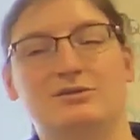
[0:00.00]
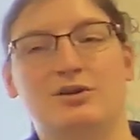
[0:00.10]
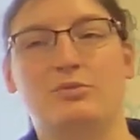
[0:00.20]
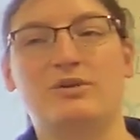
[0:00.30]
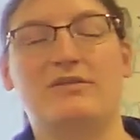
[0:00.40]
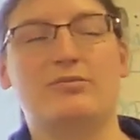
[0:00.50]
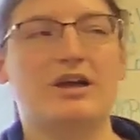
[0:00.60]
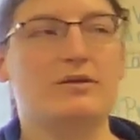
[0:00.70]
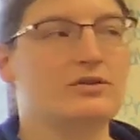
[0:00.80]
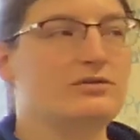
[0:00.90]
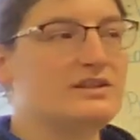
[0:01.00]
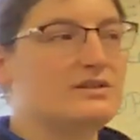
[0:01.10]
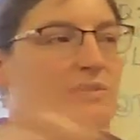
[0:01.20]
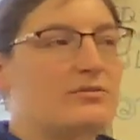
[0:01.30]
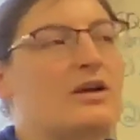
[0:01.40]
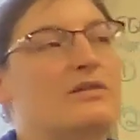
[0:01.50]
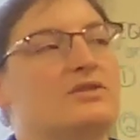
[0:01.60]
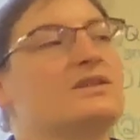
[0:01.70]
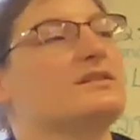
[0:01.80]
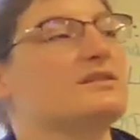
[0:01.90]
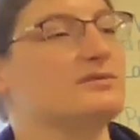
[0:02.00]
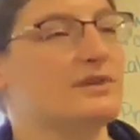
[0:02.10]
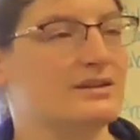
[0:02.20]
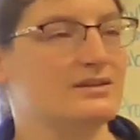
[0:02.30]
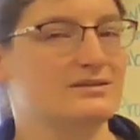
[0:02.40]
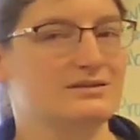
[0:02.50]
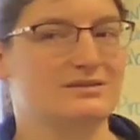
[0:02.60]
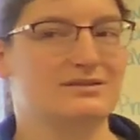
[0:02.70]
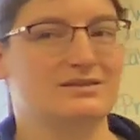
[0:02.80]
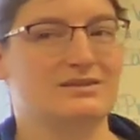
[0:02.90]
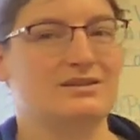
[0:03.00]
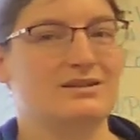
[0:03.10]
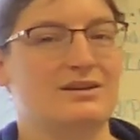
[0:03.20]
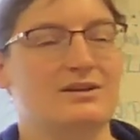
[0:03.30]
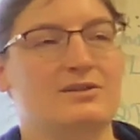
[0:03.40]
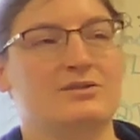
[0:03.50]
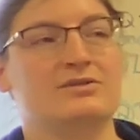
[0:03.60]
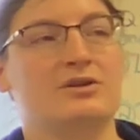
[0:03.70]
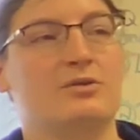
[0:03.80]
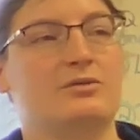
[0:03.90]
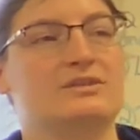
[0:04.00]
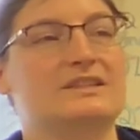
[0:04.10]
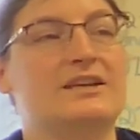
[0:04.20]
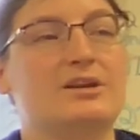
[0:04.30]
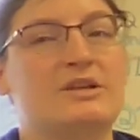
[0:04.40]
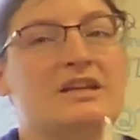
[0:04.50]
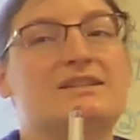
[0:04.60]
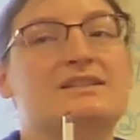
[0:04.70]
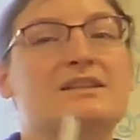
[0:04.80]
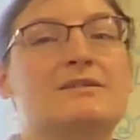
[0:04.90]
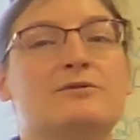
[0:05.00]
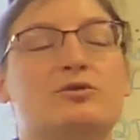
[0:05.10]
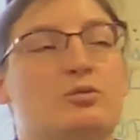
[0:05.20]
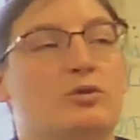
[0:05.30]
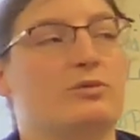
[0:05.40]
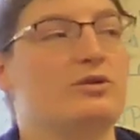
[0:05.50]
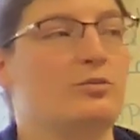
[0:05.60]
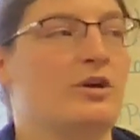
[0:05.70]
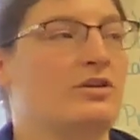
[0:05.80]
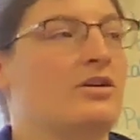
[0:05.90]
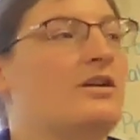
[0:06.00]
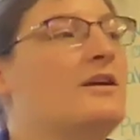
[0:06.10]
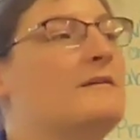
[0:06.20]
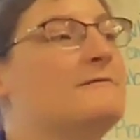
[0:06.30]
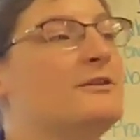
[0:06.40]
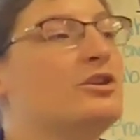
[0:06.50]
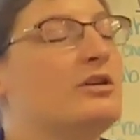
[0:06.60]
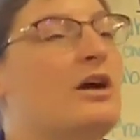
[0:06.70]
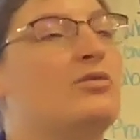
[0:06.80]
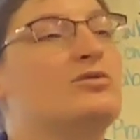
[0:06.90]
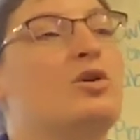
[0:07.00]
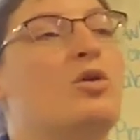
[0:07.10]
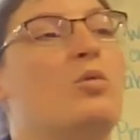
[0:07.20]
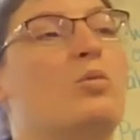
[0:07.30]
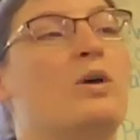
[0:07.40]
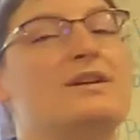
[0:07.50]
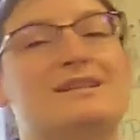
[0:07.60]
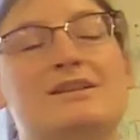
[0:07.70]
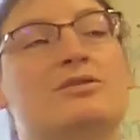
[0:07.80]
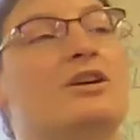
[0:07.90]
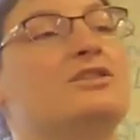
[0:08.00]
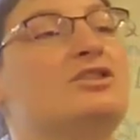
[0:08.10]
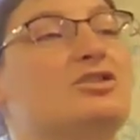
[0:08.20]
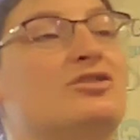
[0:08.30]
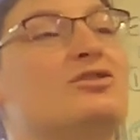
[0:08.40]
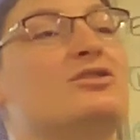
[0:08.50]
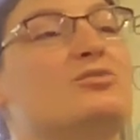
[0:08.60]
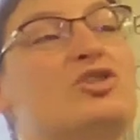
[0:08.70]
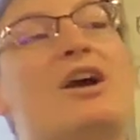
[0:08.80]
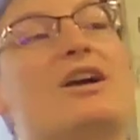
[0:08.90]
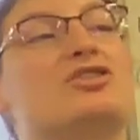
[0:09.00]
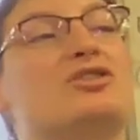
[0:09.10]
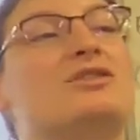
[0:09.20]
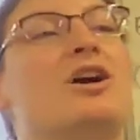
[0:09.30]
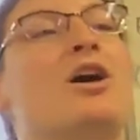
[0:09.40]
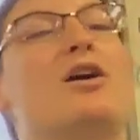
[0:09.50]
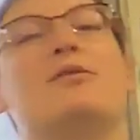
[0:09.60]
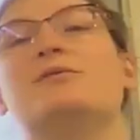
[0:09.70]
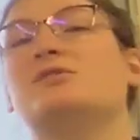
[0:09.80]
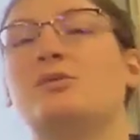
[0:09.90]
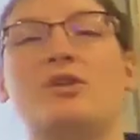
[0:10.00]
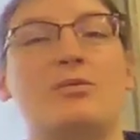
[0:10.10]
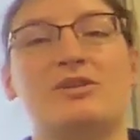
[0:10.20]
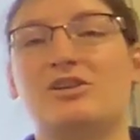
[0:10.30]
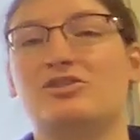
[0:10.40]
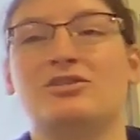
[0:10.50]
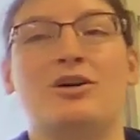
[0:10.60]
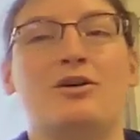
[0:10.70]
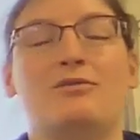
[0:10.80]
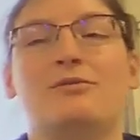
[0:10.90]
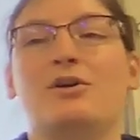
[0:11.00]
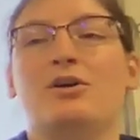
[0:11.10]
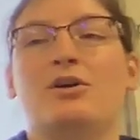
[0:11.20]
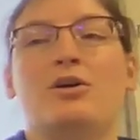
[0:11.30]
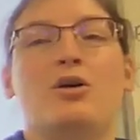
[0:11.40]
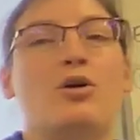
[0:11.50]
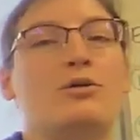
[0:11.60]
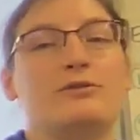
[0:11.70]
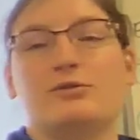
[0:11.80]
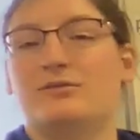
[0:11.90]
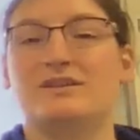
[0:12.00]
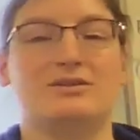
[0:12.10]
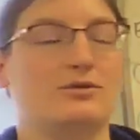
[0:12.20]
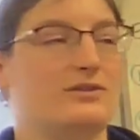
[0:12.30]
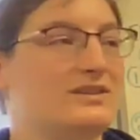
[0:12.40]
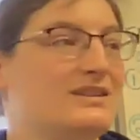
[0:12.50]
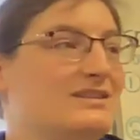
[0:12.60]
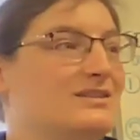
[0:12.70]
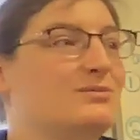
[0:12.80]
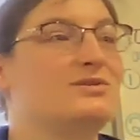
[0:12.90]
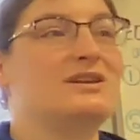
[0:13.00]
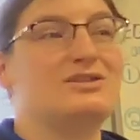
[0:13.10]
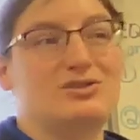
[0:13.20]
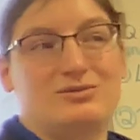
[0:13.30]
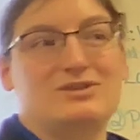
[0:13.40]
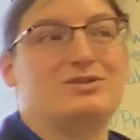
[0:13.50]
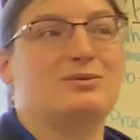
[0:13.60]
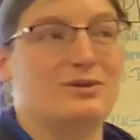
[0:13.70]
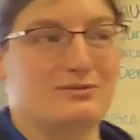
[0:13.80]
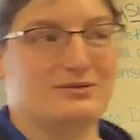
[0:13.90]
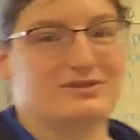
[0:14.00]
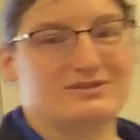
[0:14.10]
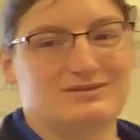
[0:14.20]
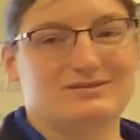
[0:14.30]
No, we have pi over 3s and we have pi over 6s, right? So take a minute, see if you can work with your partner, figure out what either addition or subtraction of some combination of over 3s and over 6s would get you into 12s.